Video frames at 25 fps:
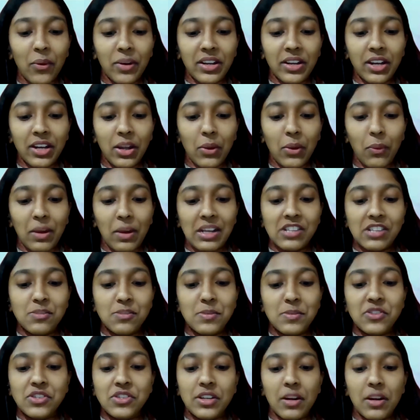I request
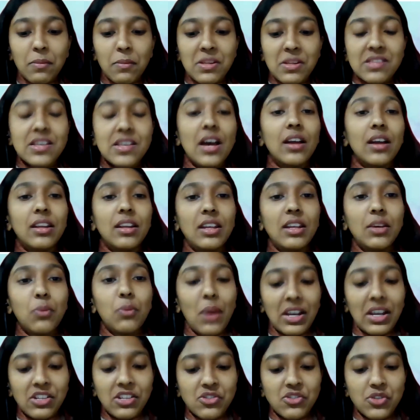Mr. Raman Sahani,
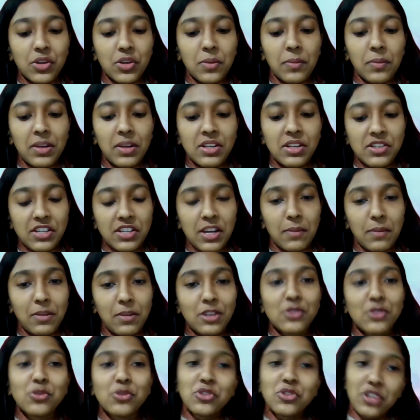Vice Chairman
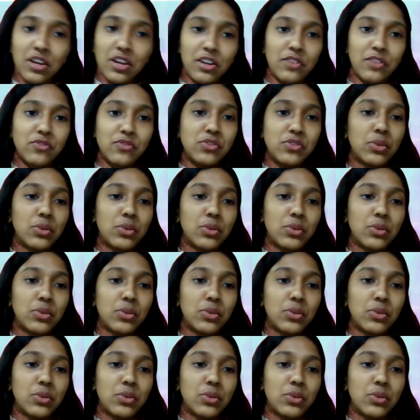DME, to share his